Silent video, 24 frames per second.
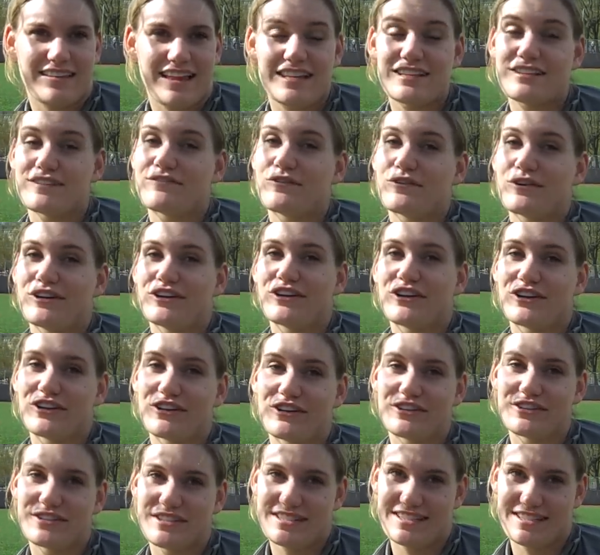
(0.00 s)
That's the 400 hurdles.
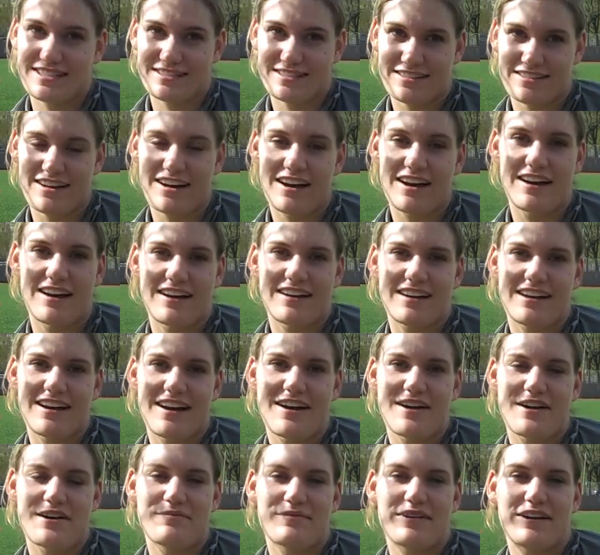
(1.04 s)
That's 400 hurdles, okay. Uh
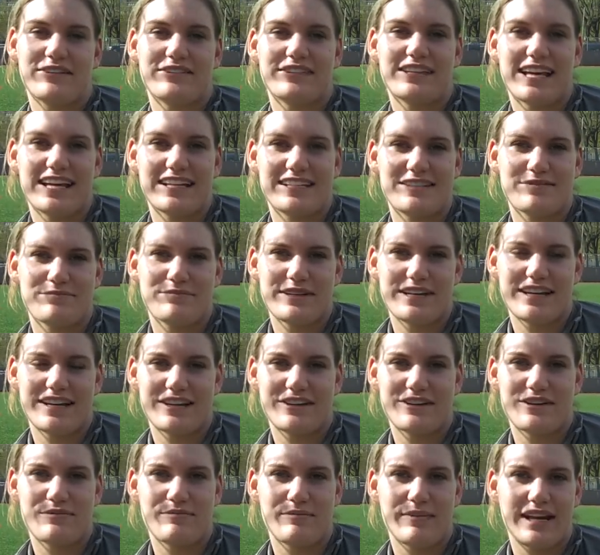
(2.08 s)
-huh. um, I would like to be
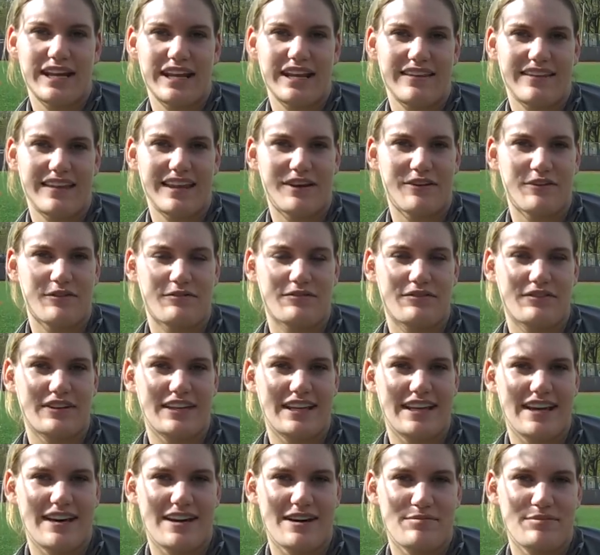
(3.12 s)
under a minute and then
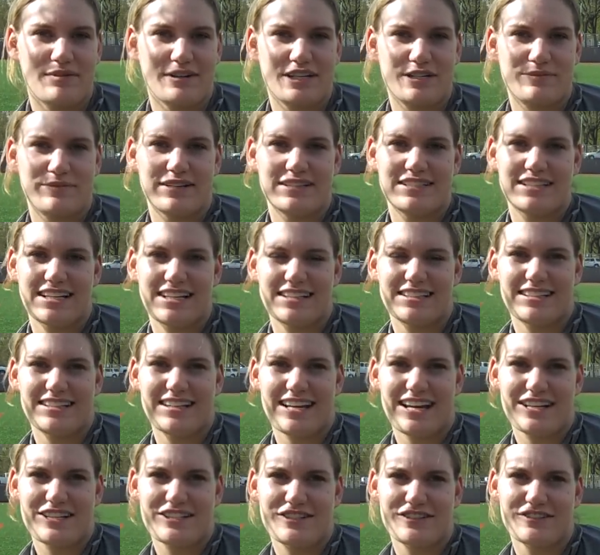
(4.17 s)
hopefully uh, punch my ticket to
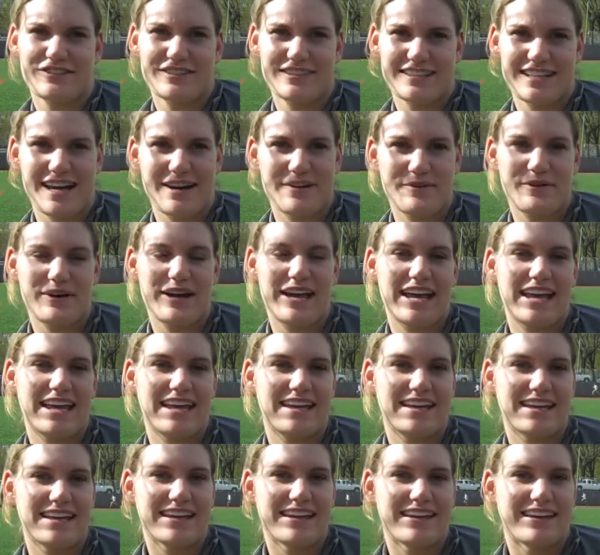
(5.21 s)
nationals that way.
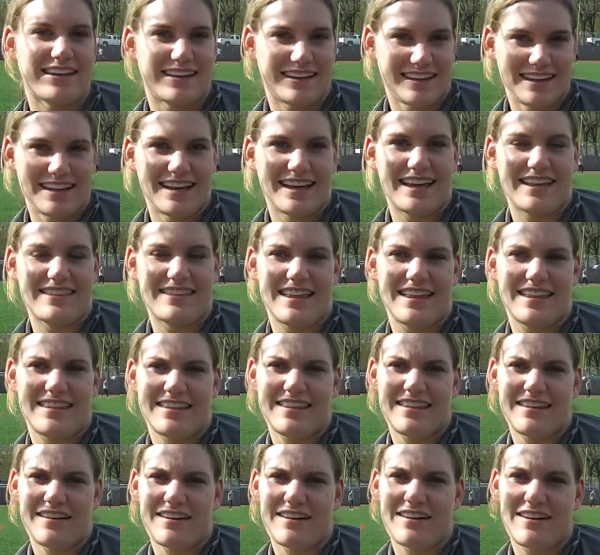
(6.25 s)
And okay. then
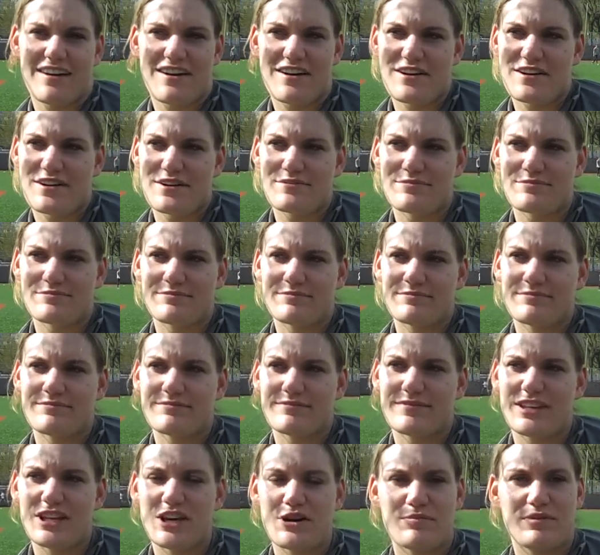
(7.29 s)
the um,
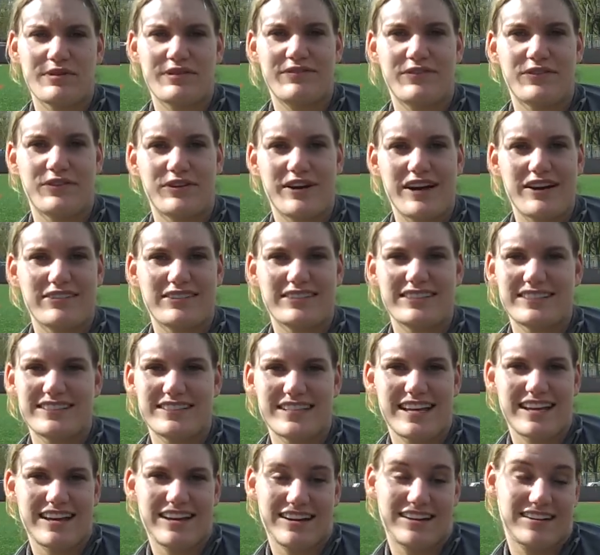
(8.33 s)
the open four, I would
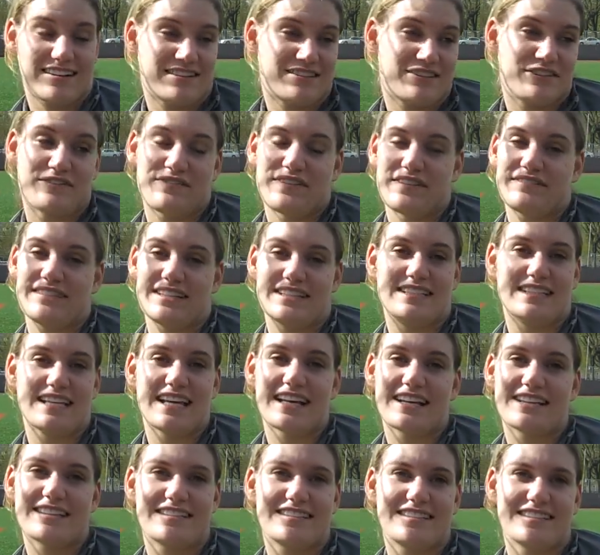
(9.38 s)
say under 56,
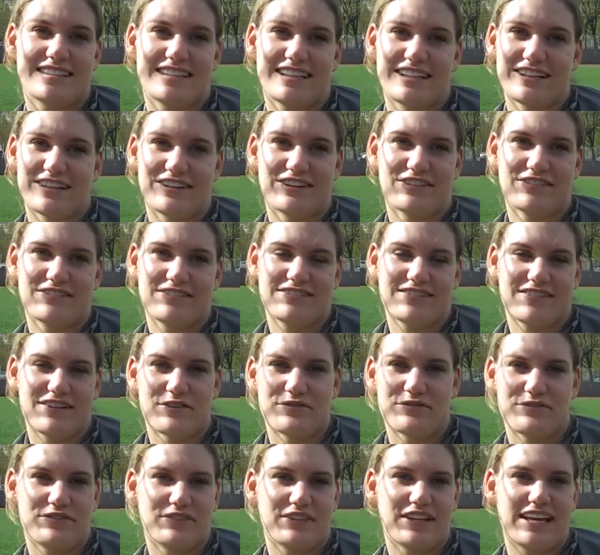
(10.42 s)
you know,
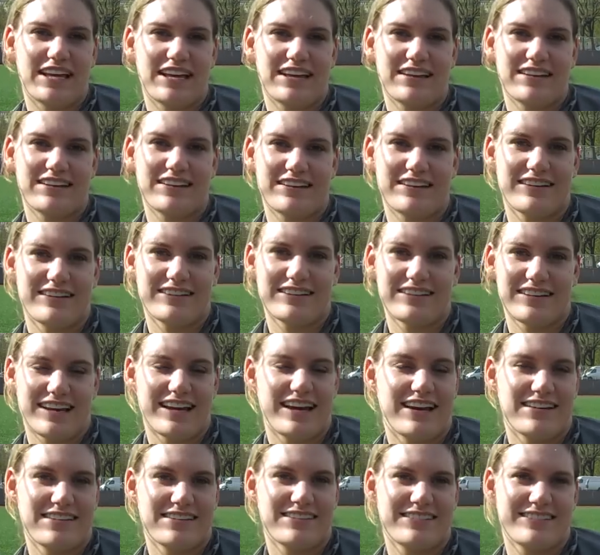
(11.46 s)
hopefully. Okay.
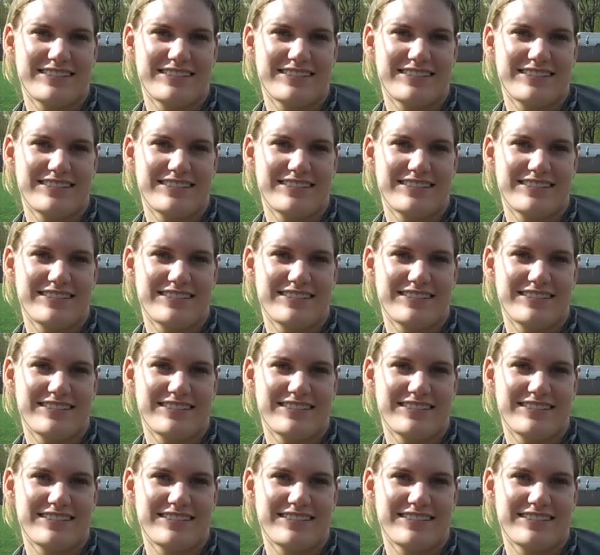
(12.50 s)
Yeah.